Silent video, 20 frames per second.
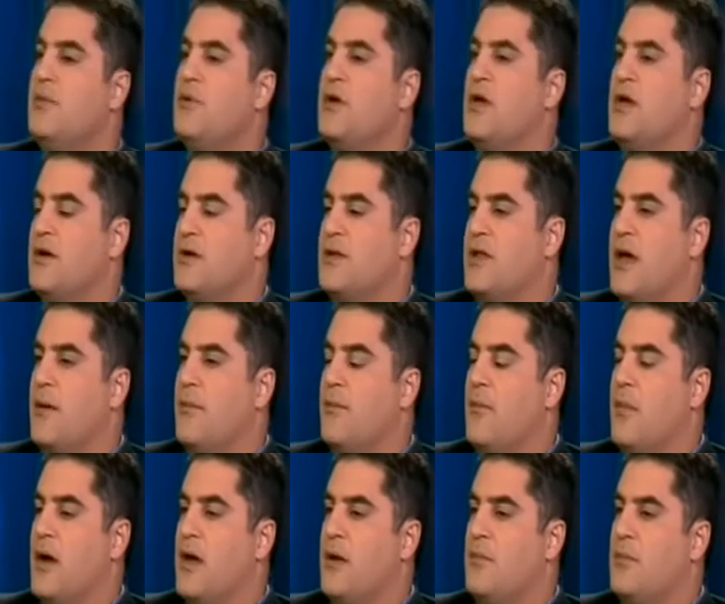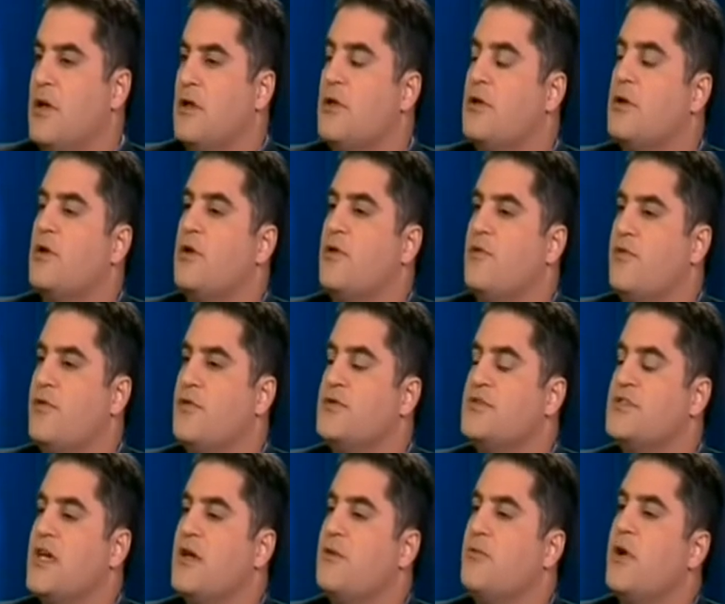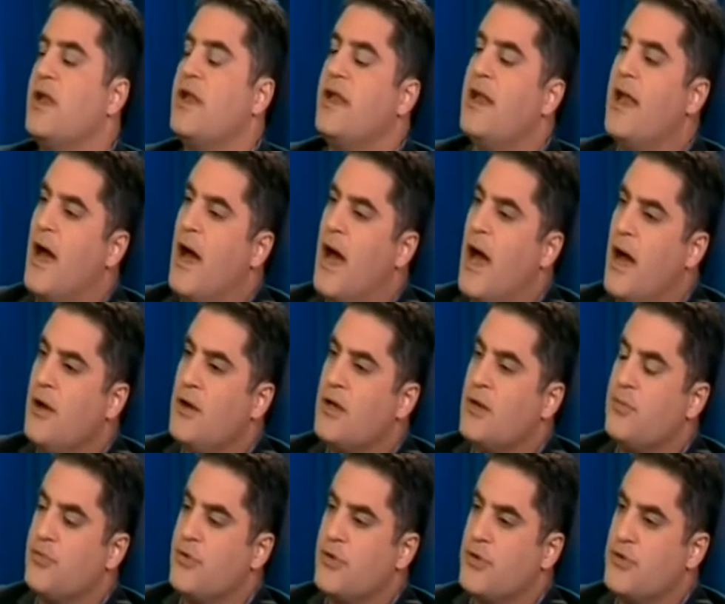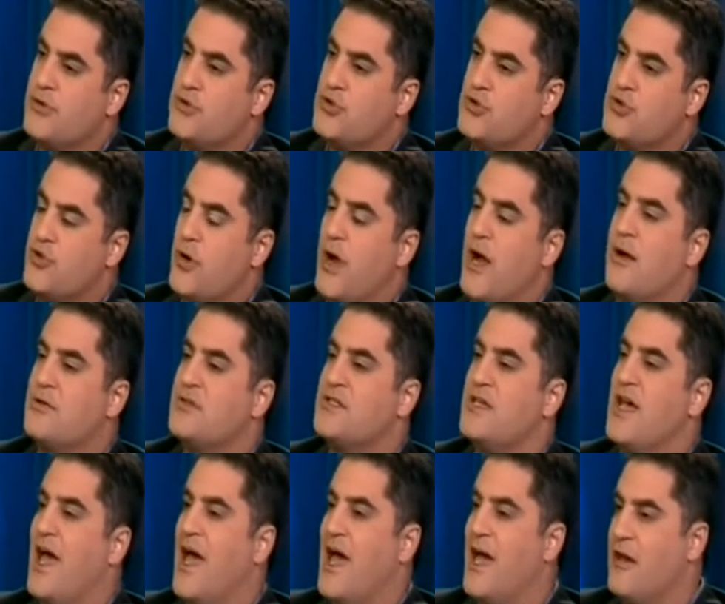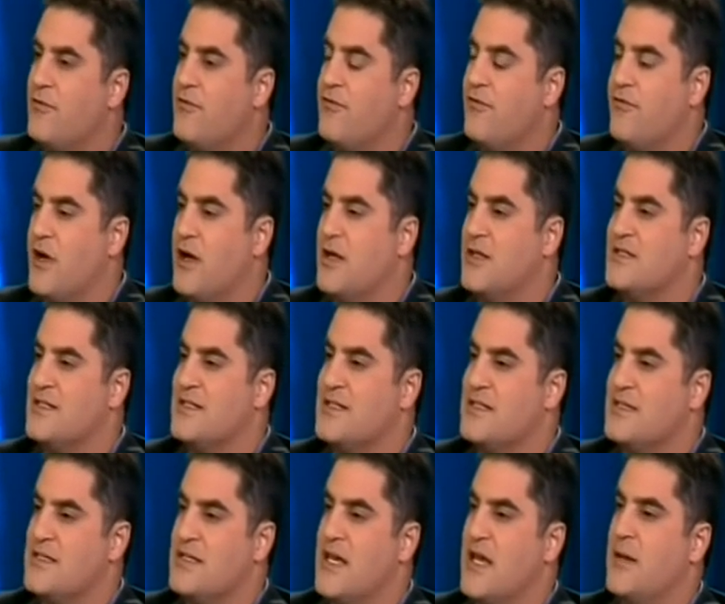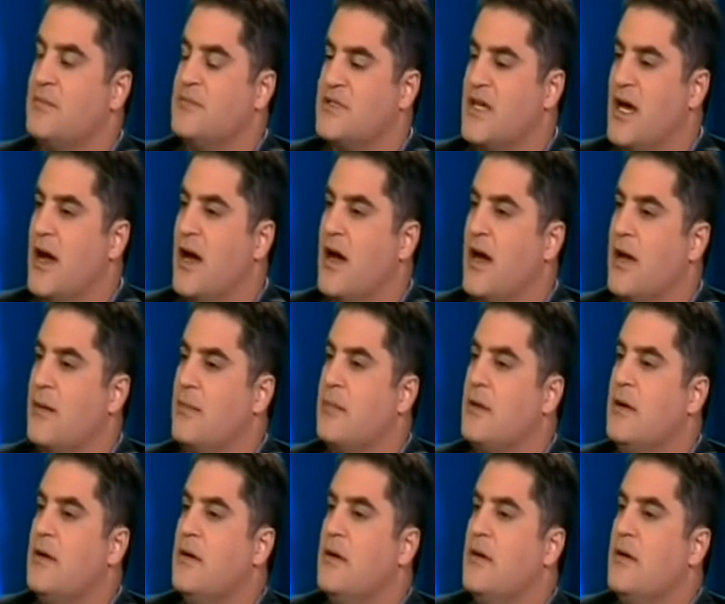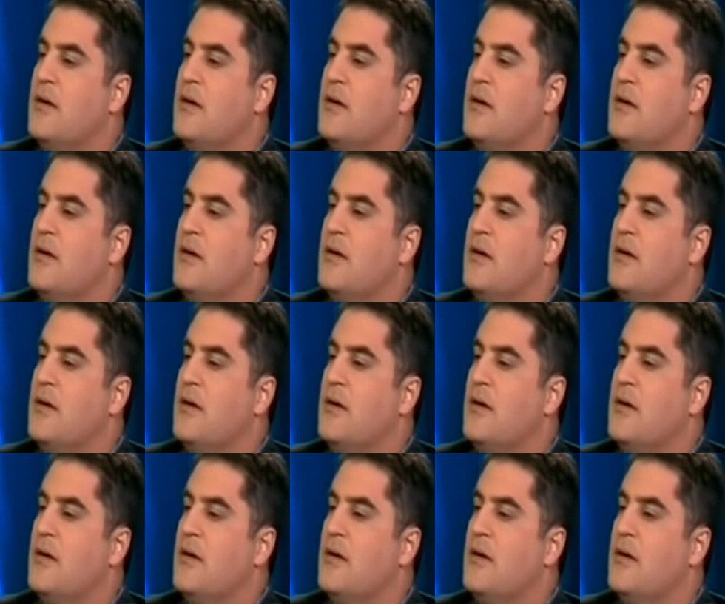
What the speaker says: people hearing that might be a little confused, saying, wait, now how could it produce droughts and floods at the same time?